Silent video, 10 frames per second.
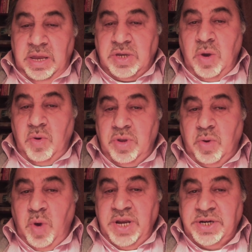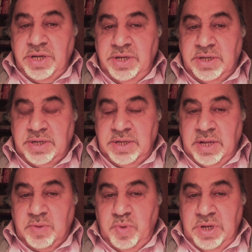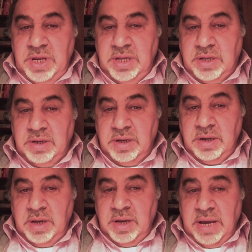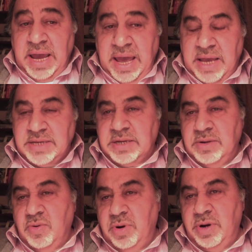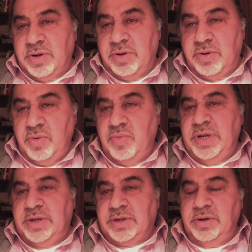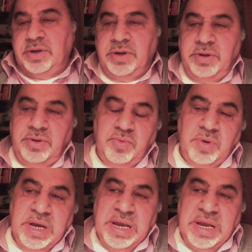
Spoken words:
So the questions that we need to ask in order to do research and to